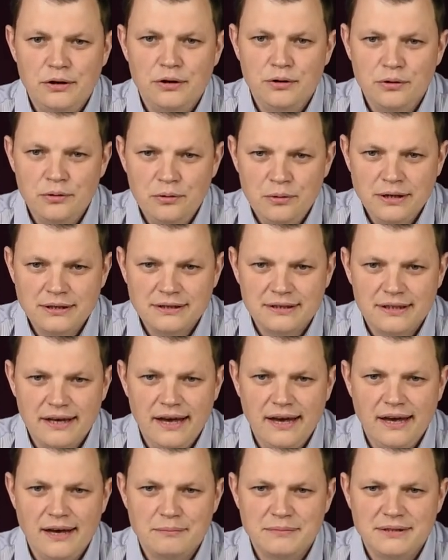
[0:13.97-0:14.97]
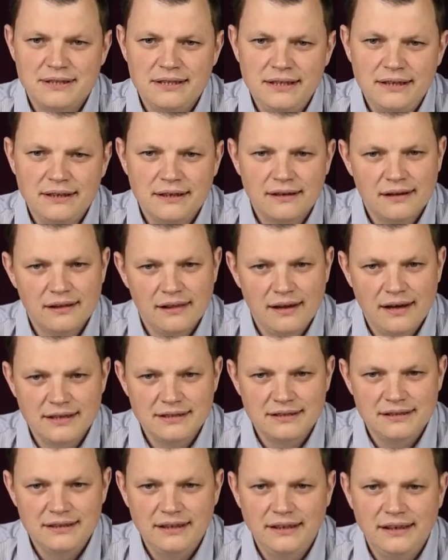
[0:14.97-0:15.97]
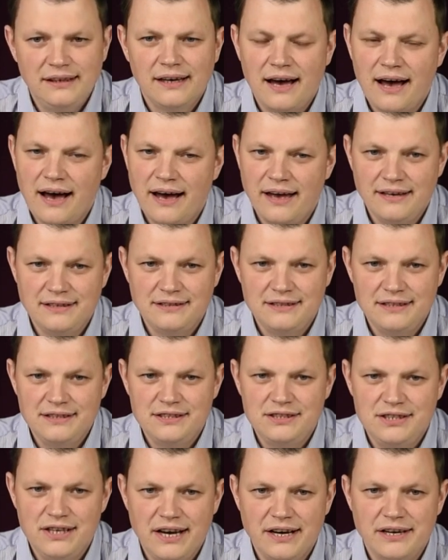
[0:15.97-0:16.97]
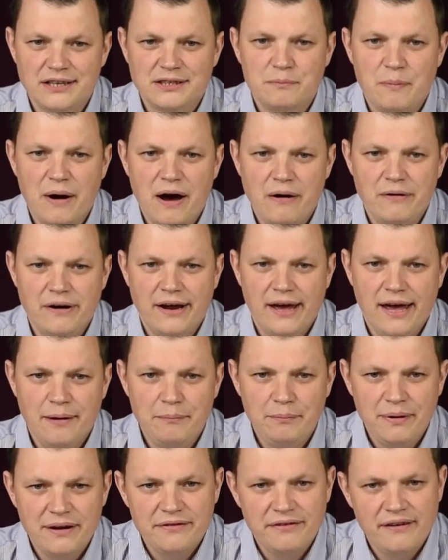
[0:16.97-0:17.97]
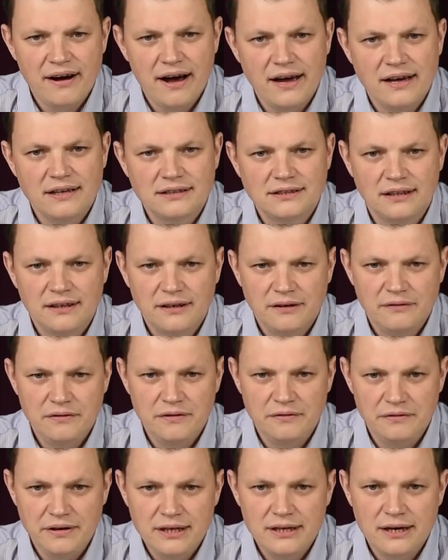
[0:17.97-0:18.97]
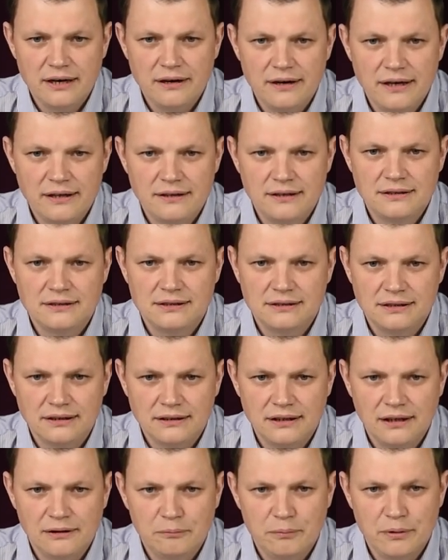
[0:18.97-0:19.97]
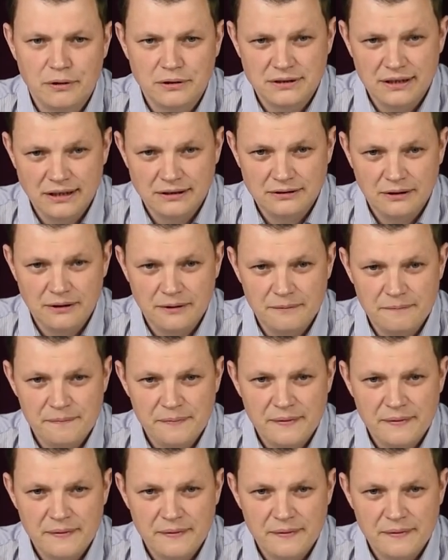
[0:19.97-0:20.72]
newest AMC Class D iAC series power amplifiers with integrated signal processor.